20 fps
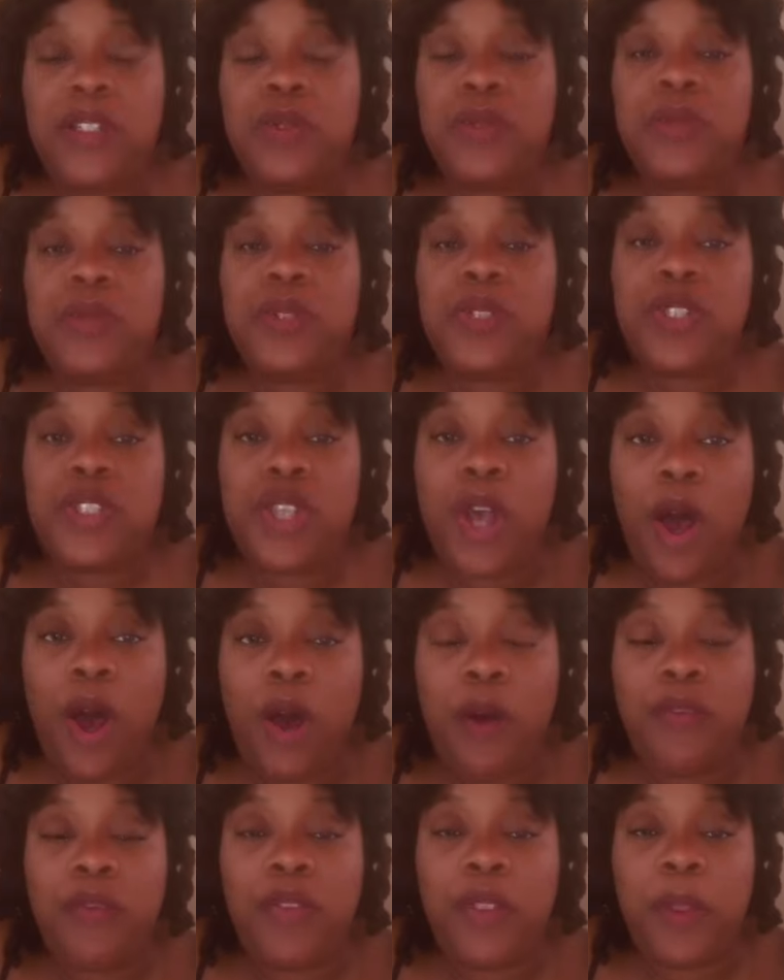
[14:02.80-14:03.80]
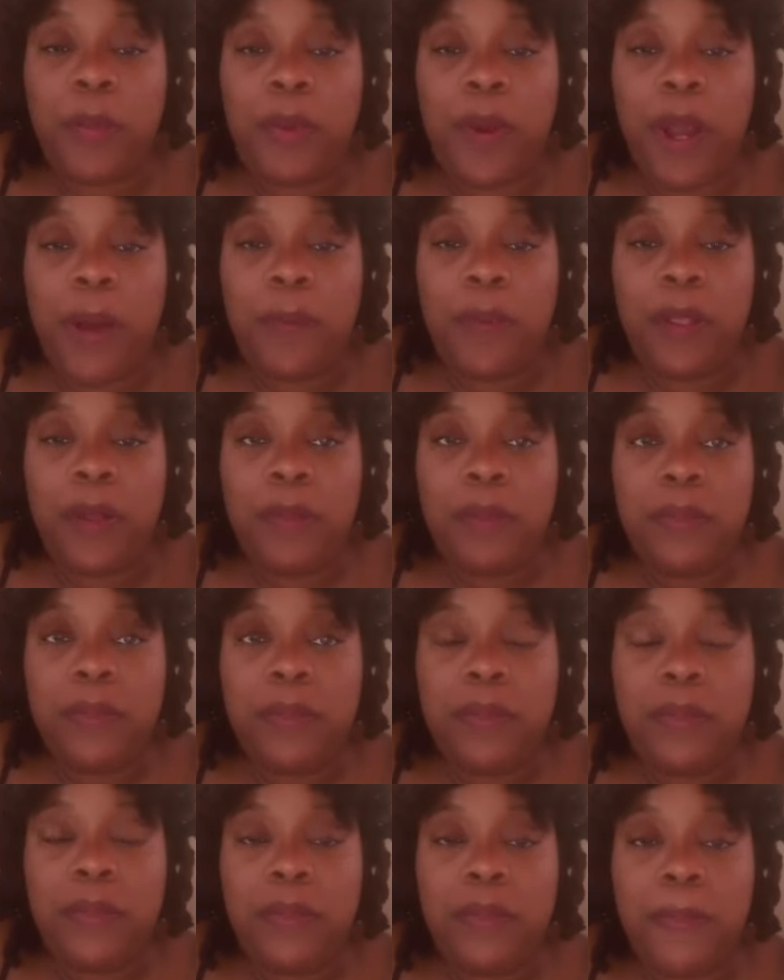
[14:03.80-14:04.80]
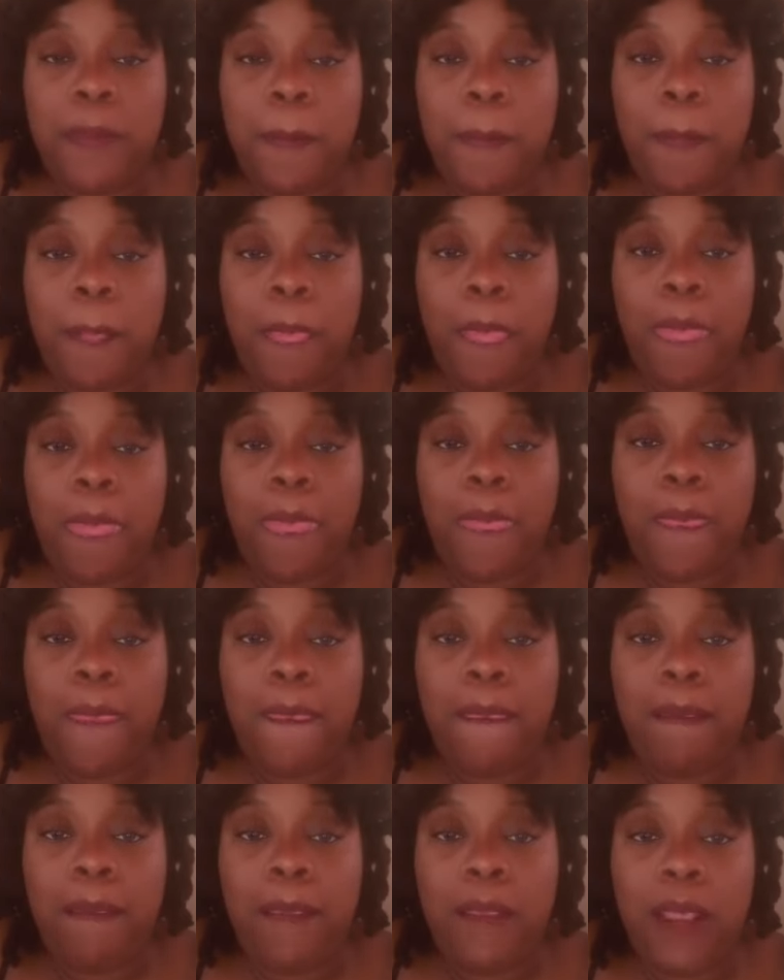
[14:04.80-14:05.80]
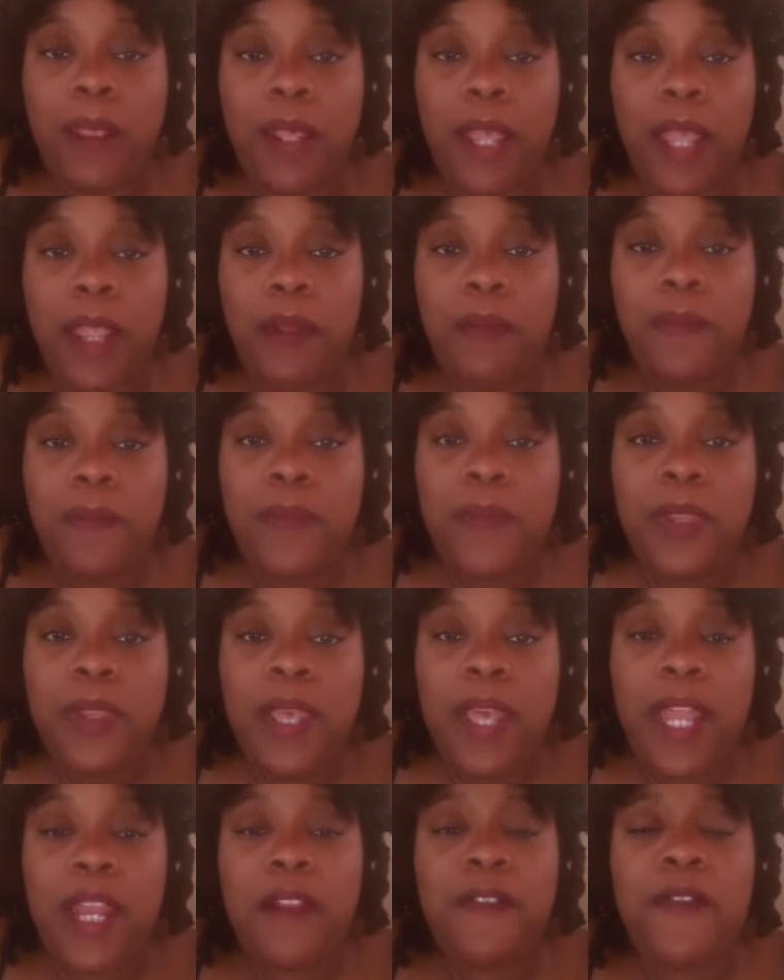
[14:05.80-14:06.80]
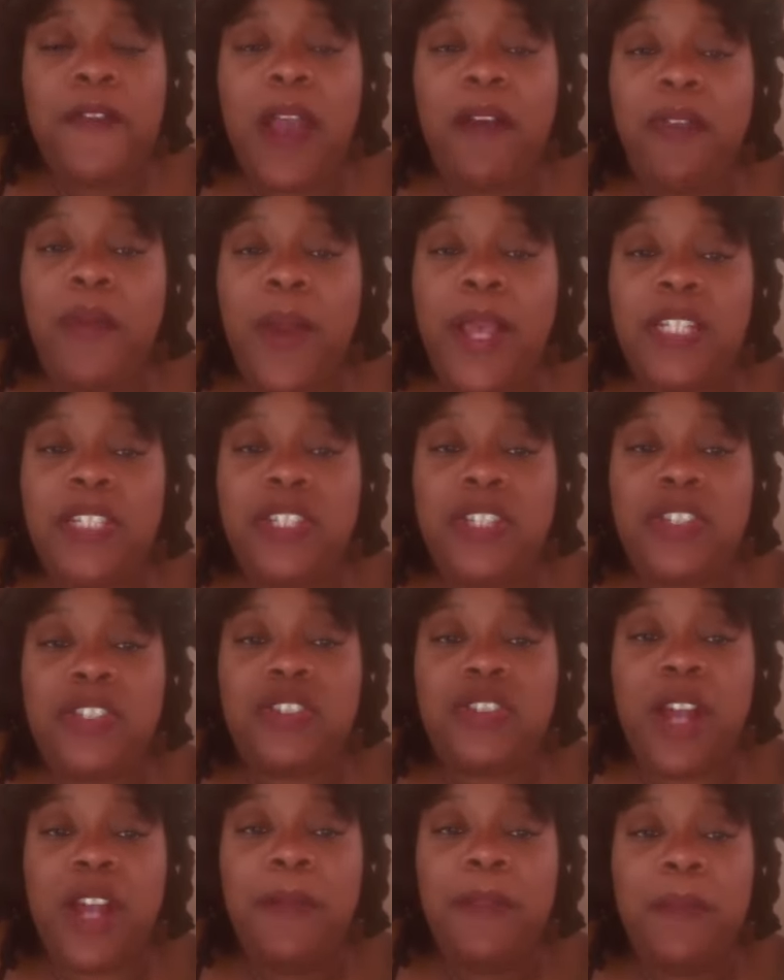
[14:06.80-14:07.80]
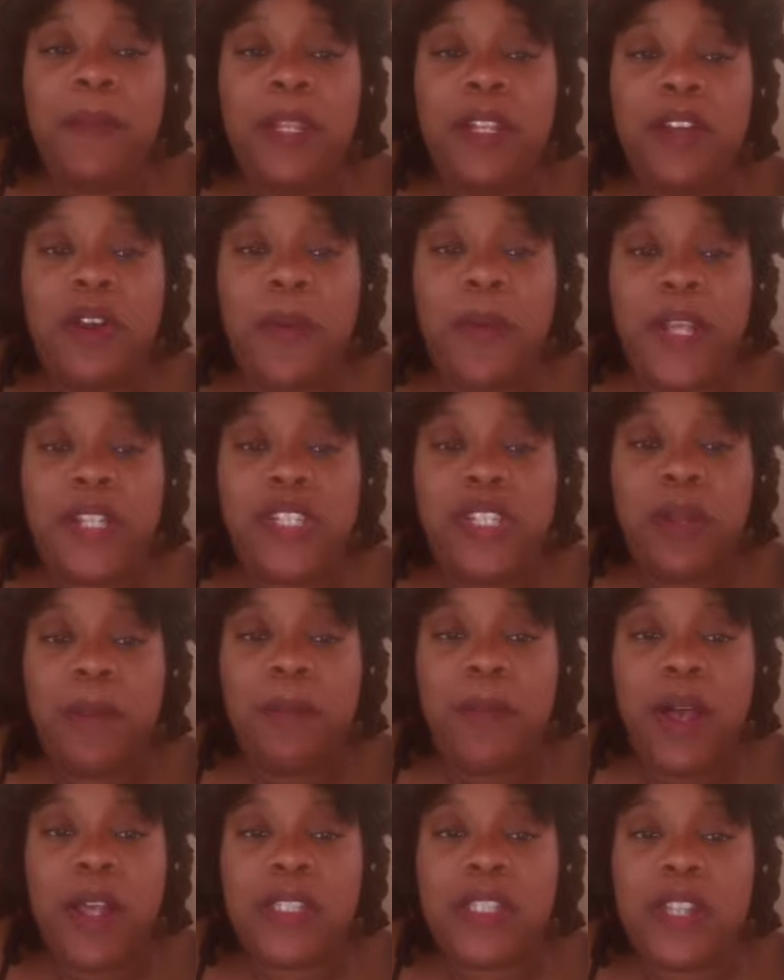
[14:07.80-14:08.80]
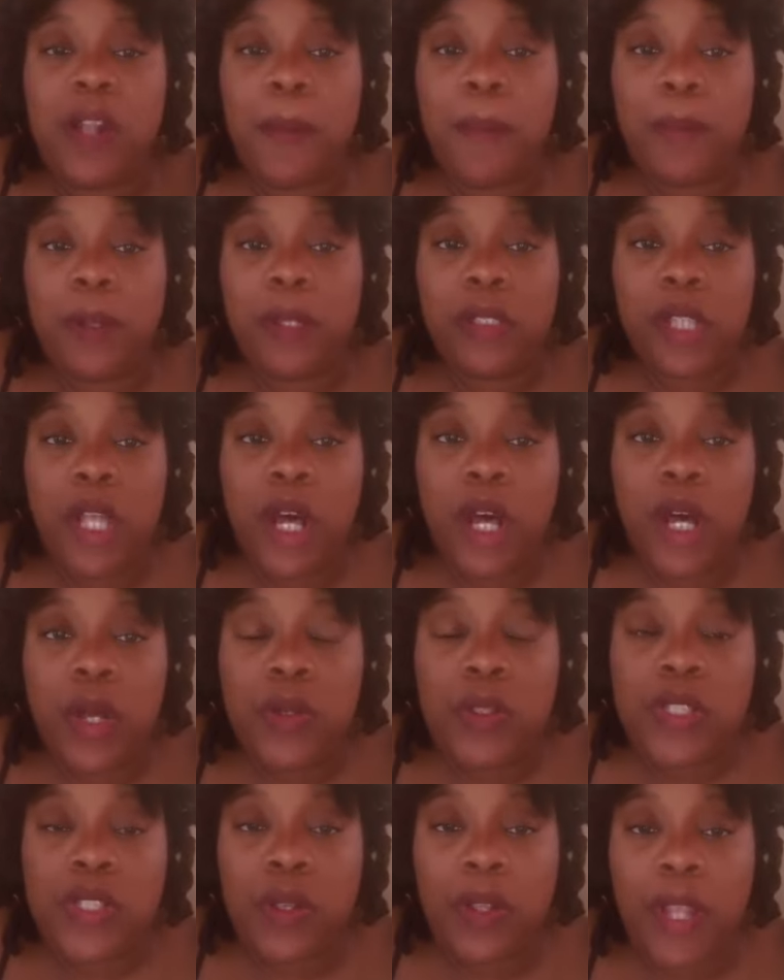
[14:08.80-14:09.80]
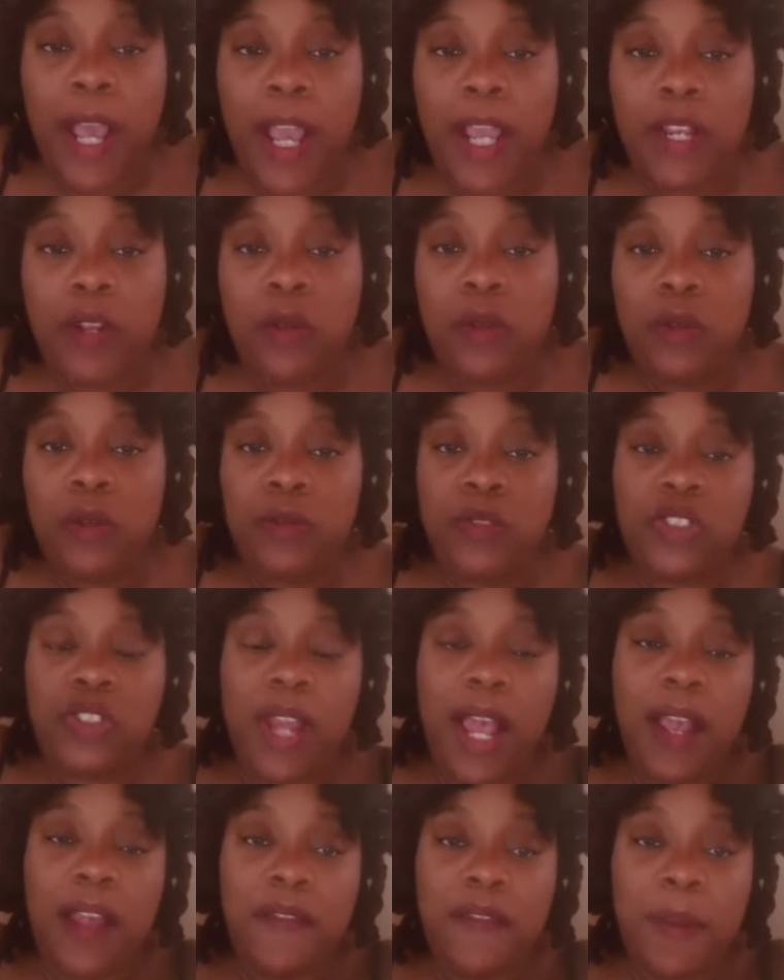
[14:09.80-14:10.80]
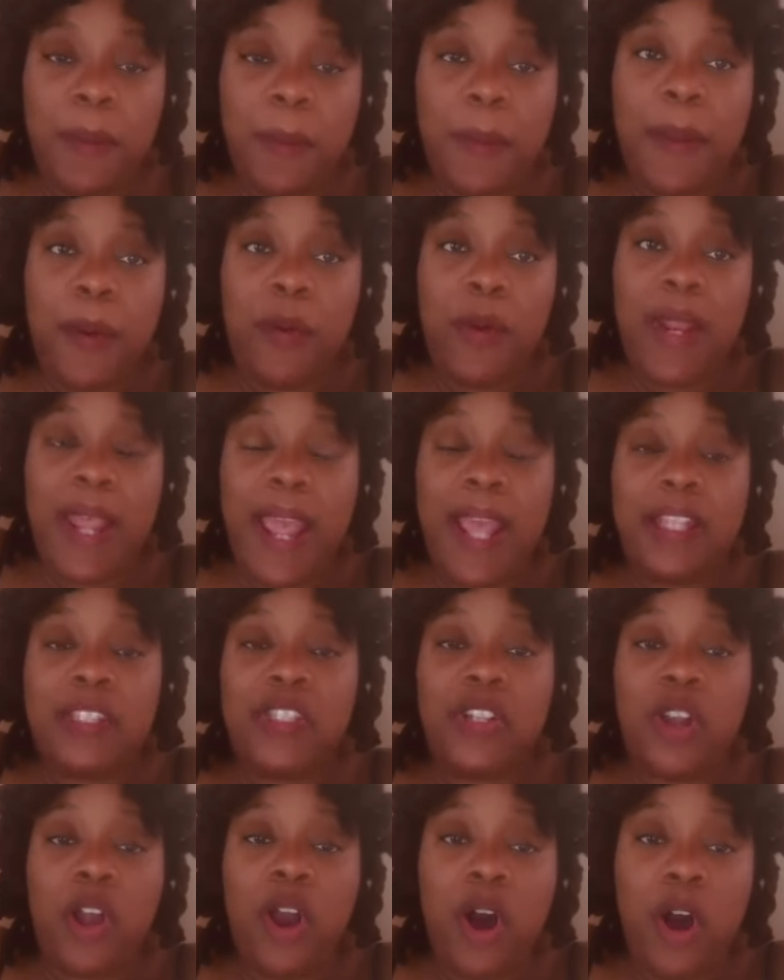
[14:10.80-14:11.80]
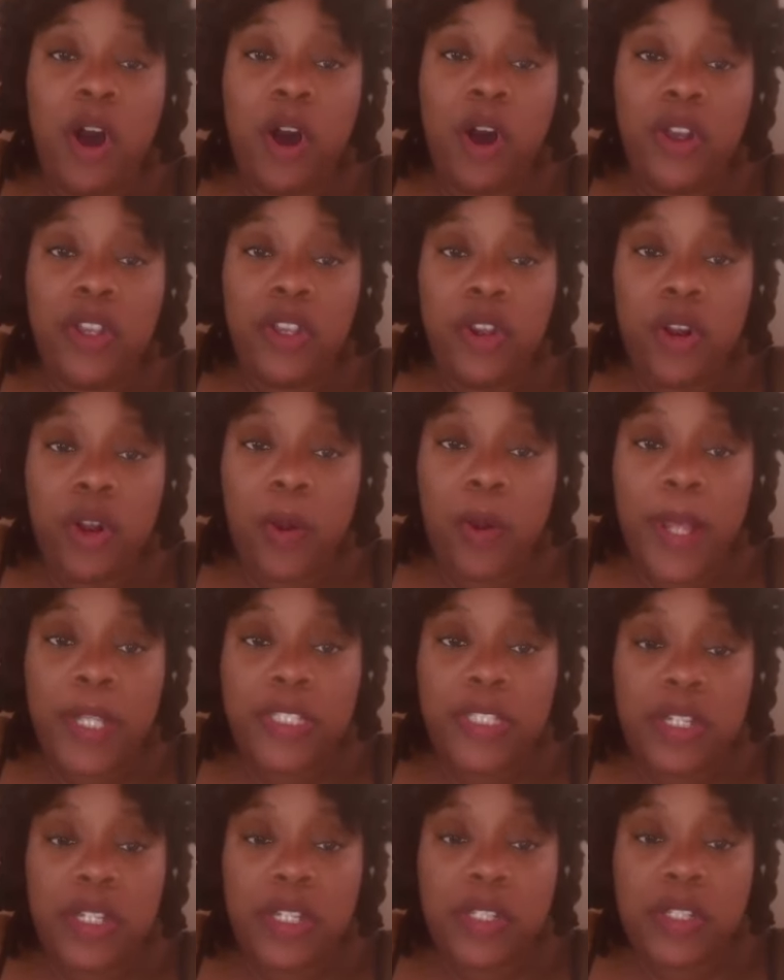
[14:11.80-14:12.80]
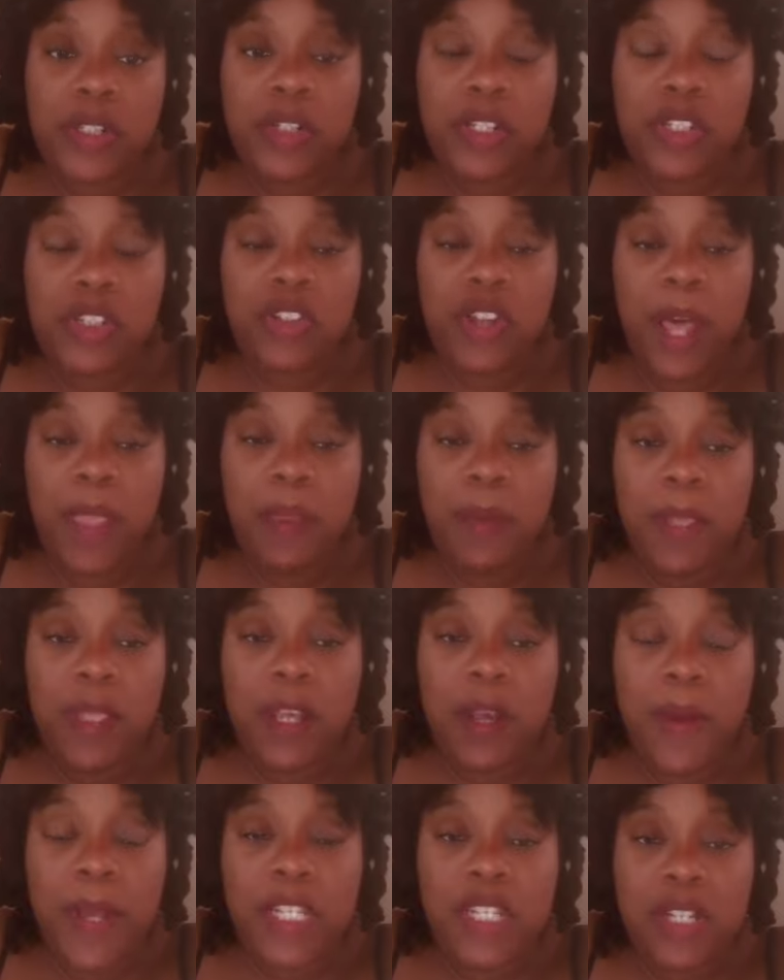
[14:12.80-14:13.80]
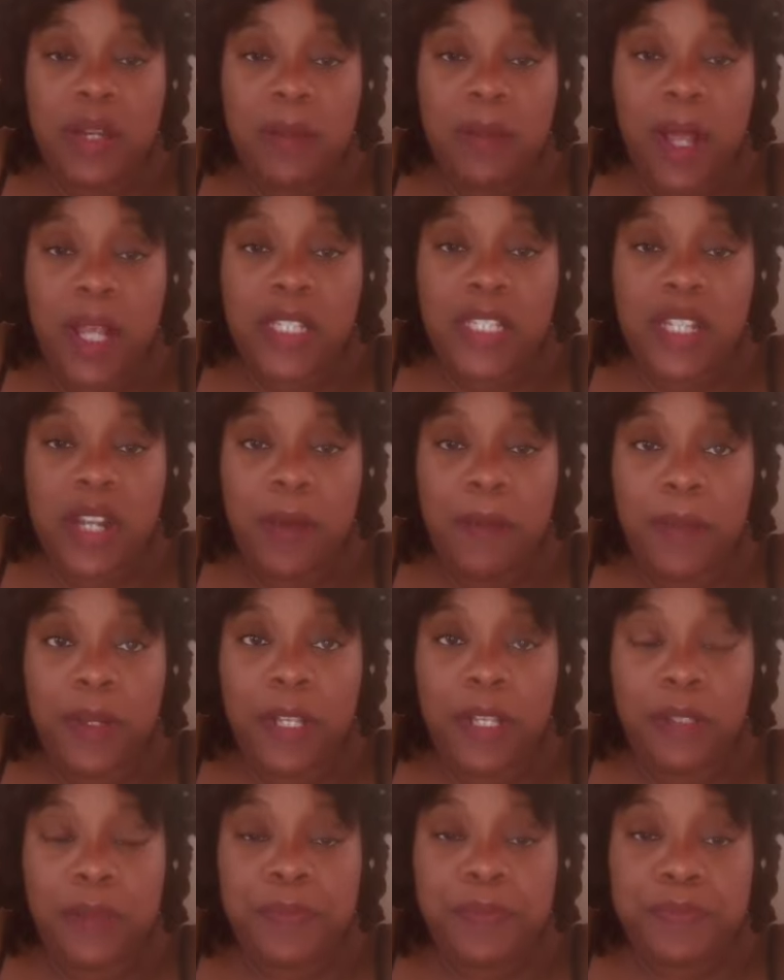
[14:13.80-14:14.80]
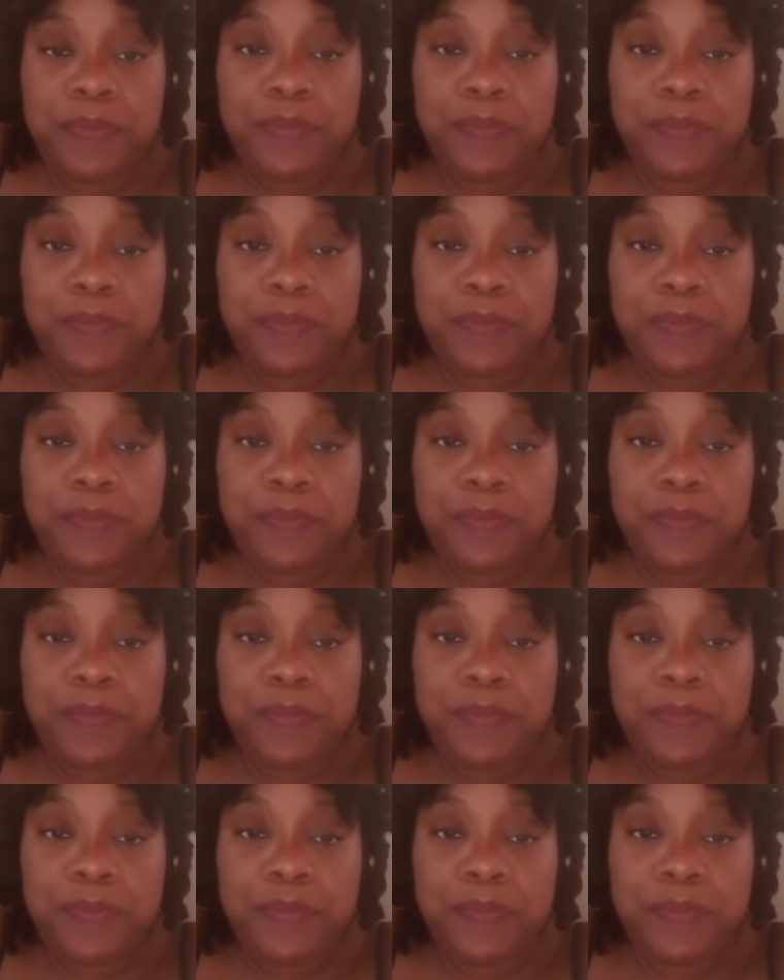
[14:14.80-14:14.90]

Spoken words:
to solve the problem. Okay? And if you have questions, drop them in the question box down below so that I don't lose track of them. I'm going to answer all your questions. So just drop them in the question box down below.